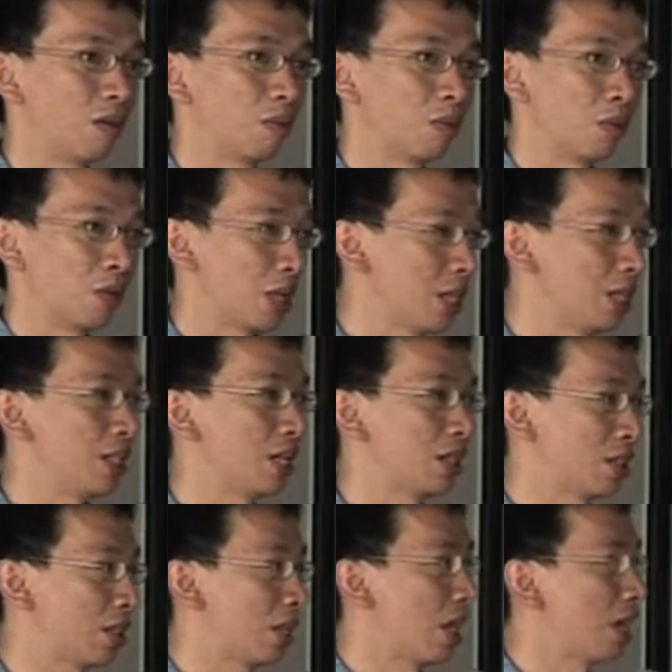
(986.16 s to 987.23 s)
So eat
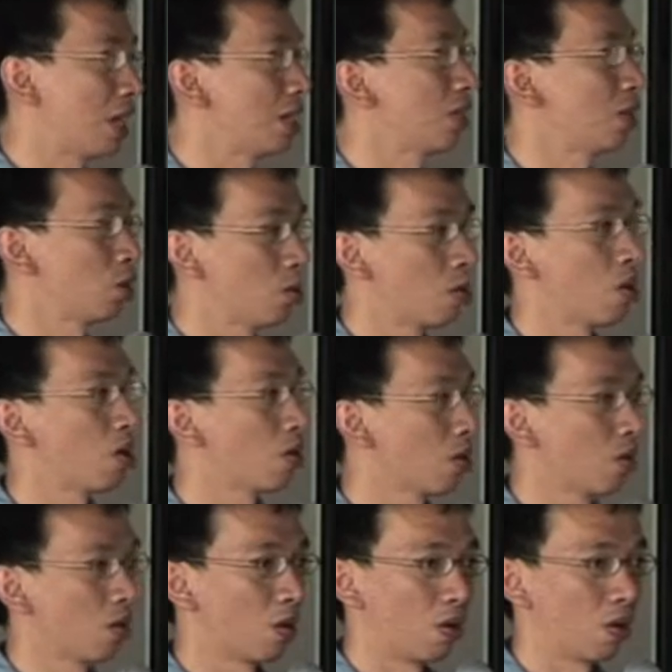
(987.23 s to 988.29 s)
yesterday is tomorrow
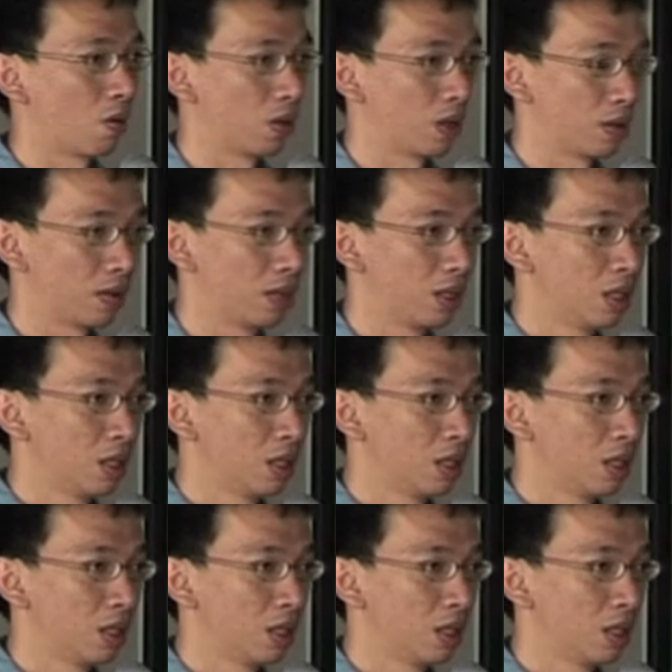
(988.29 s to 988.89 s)
or whatever.